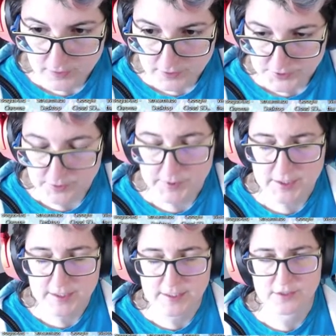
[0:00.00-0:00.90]
Someone
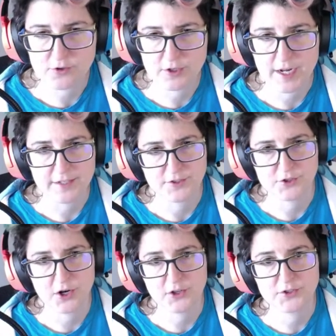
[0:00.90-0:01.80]
in the Discord has a
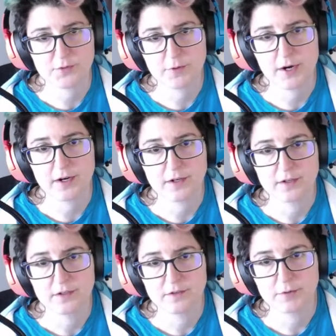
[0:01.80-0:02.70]
chart somewhere
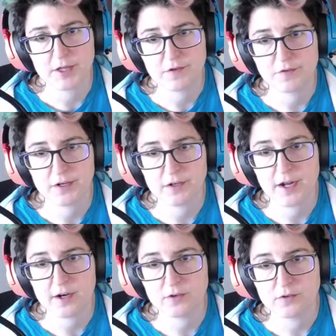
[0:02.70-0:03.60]
where they figured
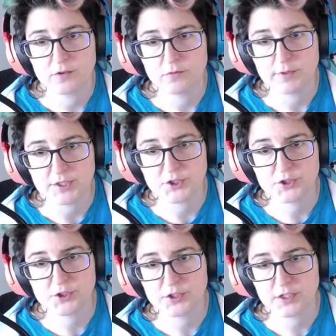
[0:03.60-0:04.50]
out
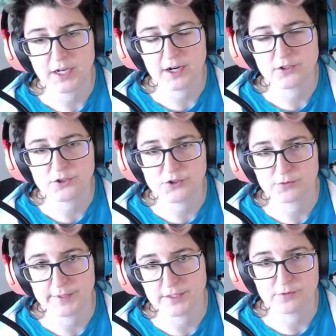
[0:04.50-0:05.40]
which characters are
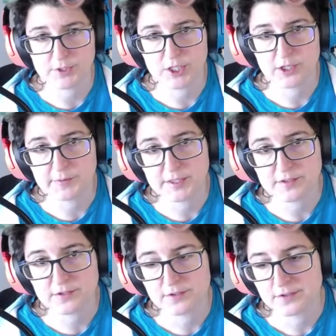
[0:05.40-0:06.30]
weak to which elements.